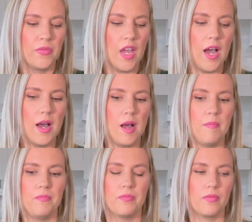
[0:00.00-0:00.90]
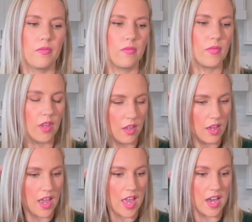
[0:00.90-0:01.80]

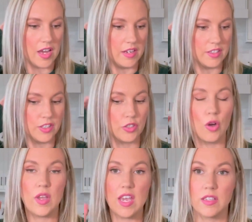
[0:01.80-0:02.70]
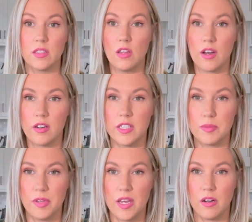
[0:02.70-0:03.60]
And so he has a lot on his
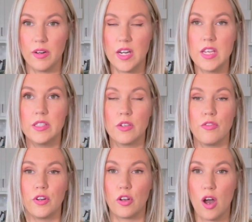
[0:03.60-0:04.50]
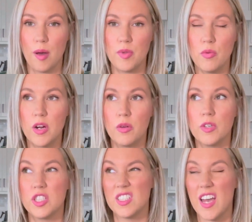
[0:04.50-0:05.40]
plate already. So for copy work,
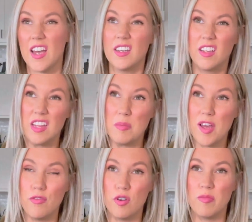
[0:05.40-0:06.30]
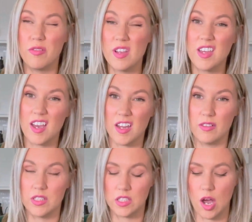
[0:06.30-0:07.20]
which technically by Form 3, they kind
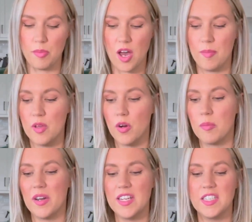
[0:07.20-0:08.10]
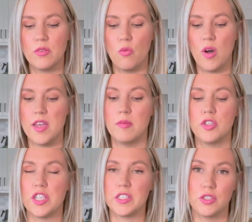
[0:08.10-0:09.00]
of stopped copy work, but I didn't want him
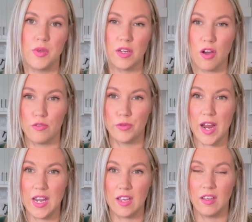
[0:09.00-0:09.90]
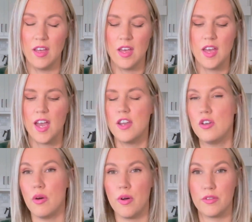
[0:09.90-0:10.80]
just doing novel writing and
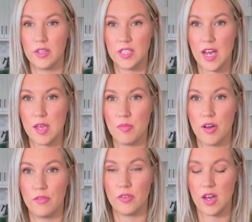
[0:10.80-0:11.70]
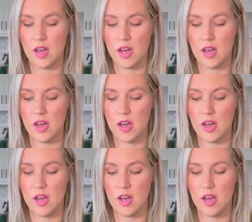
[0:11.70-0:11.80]
no other type of